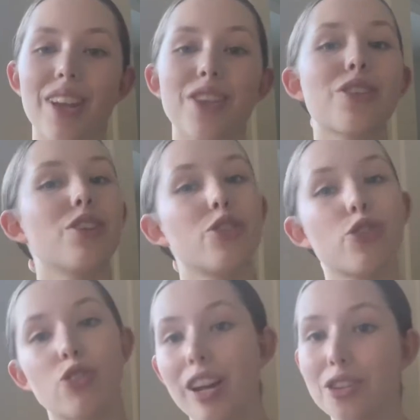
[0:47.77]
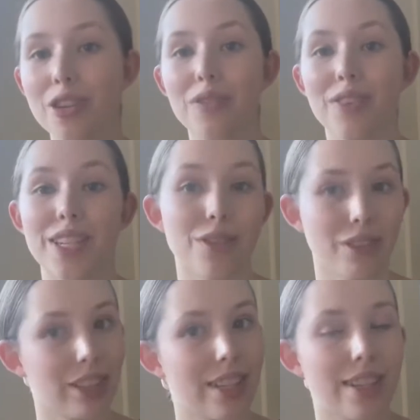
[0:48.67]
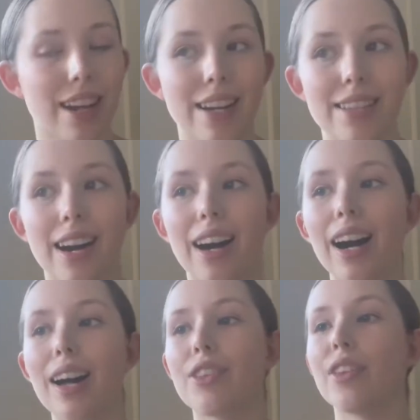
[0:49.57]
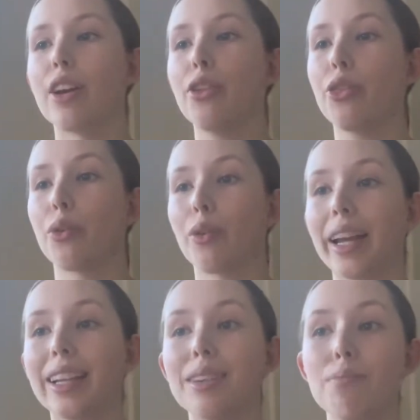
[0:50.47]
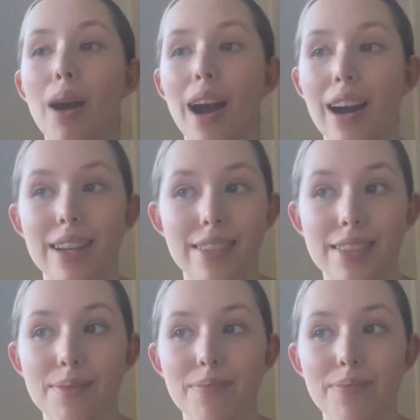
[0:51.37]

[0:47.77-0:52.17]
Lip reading: So the structure of these nucleotides are that there are three parts: